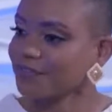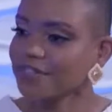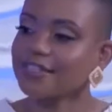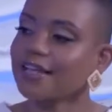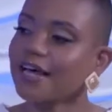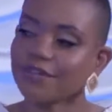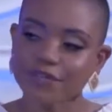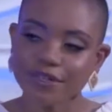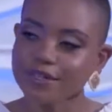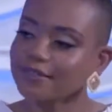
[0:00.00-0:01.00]
us that haven't
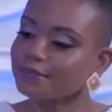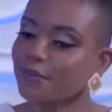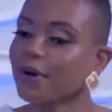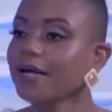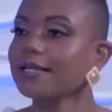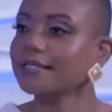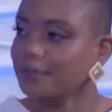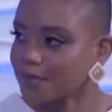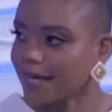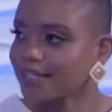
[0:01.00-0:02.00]
really bought a
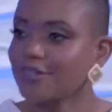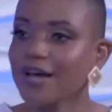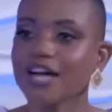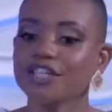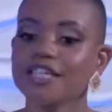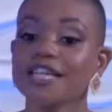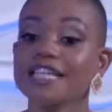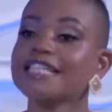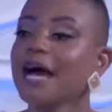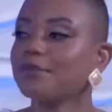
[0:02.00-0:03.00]
dip yet to actually
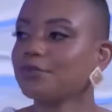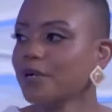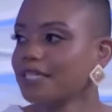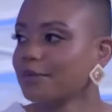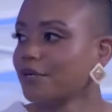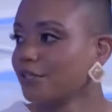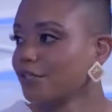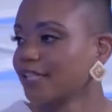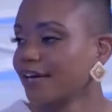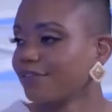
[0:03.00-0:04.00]
establish what a dip could
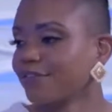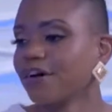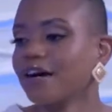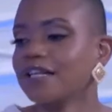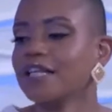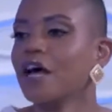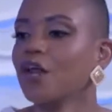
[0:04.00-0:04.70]
look like for us.